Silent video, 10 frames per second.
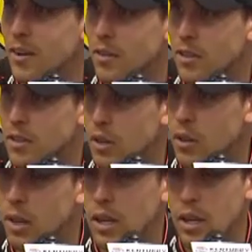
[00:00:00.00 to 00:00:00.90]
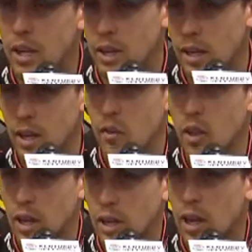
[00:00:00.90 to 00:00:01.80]
And so I think
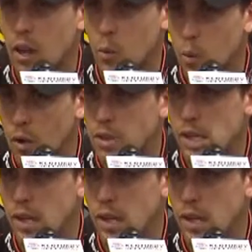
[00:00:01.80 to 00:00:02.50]
everything kind of works out